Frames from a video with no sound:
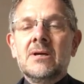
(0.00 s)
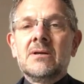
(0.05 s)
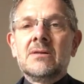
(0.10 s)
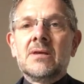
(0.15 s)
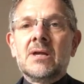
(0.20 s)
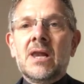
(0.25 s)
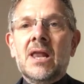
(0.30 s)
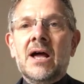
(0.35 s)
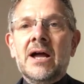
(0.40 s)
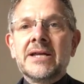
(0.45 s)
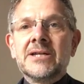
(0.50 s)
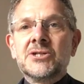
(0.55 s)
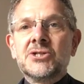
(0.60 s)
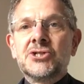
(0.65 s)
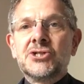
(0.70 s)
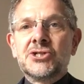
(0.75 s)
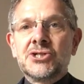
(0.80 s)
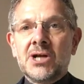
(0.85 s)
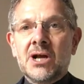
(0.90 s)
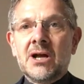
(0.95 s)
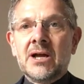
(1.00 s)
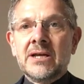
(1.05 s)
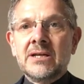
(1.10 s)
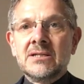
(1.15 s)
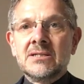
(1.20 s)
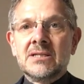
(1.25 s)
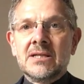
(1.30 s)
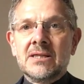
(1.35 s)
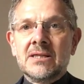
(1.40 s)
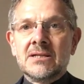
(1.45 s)
The light
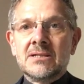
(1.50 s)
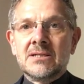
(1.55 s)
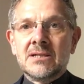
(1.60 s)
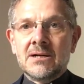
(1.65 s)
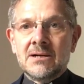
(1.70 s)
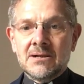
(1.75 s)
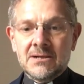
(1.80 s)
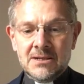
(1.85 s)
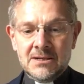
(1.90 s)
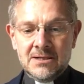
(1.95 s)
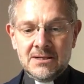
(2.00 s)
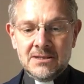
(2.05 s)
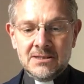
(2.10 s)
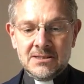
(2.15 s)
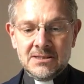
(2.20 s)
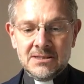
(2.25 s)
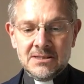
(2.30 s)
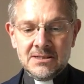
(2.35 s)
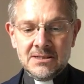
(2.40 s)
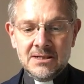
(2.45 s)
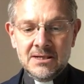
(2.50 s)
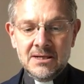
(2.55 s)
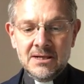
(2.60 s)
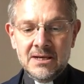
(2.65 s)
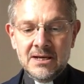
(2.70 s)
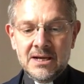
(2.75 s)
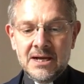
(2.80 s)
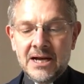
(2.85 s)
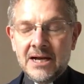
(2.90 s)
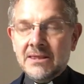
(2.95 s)
shines in the darkness,
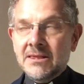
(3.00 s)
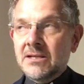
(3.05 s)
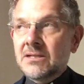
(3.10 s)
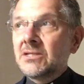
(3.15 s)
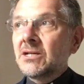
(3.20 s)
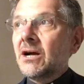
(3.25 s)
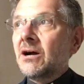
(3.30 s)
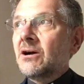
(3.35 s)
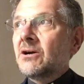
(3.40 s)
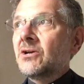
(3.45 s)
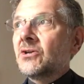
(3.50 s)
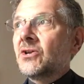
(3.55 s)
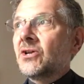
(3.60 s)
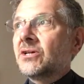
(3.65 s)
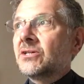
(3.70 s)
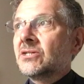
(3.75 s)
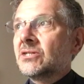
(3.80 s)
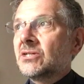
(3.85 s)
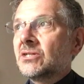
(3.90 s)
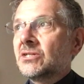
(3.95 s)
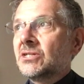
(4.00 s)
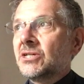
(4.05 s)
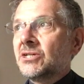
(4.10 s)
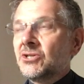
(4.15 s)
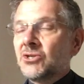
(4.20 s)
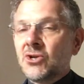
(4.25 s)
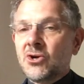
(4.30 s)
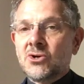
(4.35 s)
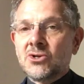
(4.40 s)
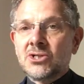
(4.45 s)
and the darkness did
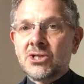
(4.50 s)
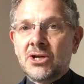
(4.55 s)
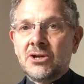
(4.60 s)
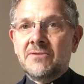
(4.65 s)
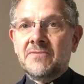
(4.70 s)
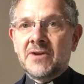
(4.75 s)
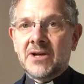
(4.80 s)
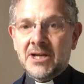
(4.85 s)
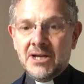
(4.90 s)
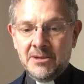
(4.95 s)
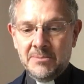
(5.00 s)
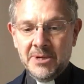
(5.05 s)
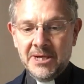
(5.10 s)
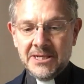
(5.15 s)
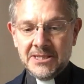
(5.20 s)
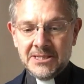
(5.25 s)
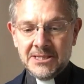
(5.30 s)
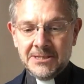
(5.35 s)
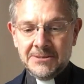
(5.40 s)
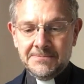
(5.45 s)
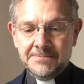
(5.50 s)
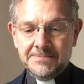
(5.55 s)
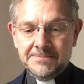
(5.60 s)
not overcome it.